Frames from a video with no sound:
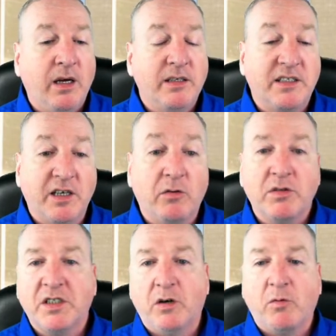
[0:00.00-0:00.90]

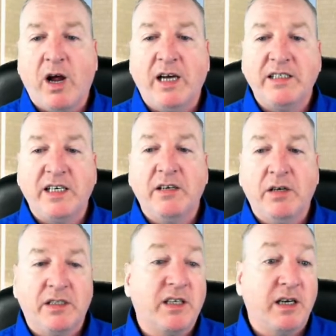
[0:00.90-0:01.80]
Still rising.
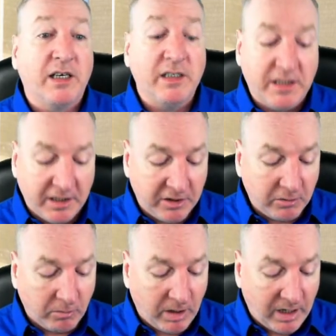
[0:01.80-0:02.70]
It's going to continue
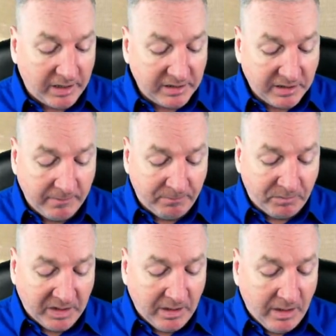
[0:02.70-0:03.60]
to rise.
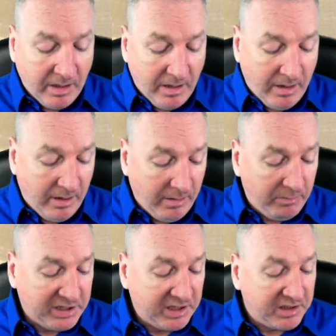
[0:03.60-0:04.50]

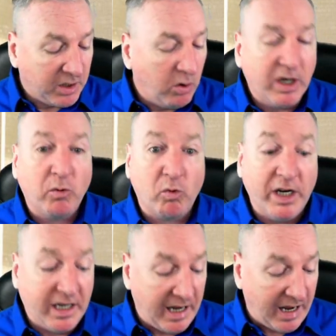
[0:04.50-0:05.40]
But just a quick
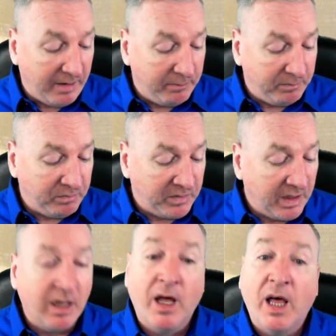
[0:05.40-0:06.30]
recap.
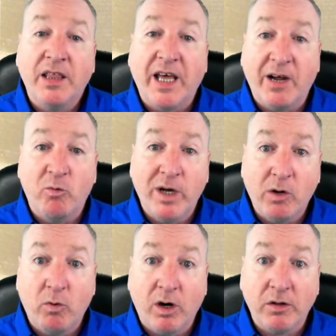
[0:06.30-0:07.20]
They
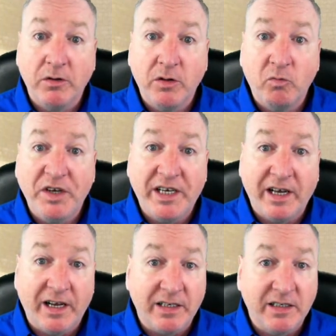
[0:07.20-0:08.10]
will work through the
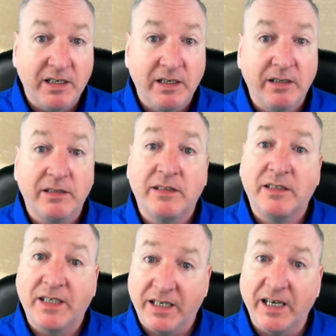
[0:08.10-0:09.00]
weekend
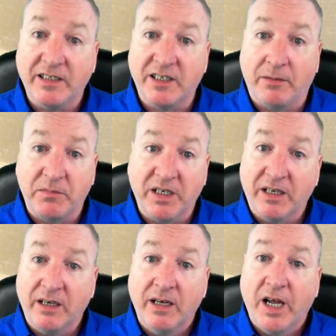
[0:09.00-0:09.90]
to get
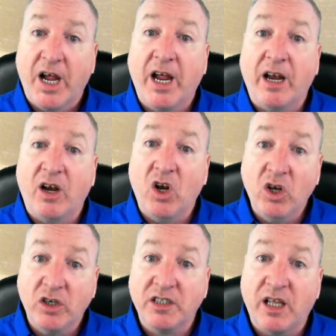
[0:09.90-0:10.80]
something. It
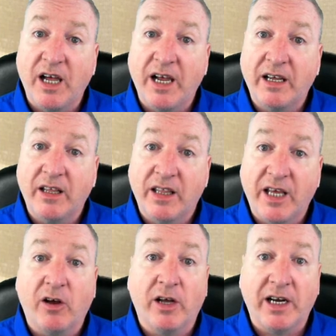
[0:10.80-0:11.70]
looks like
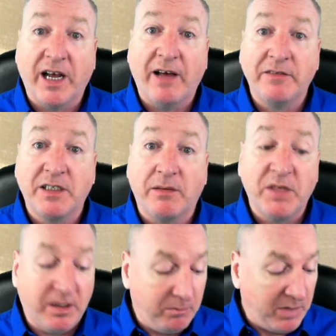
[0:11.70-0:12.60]
they are going to have
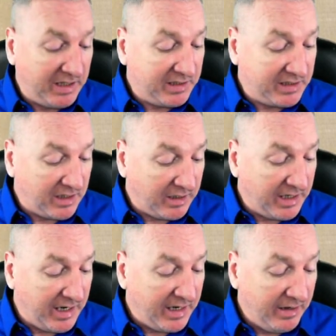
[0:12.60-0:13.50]
something by
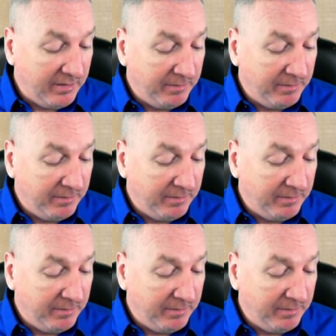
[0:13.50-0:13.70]
Sunday.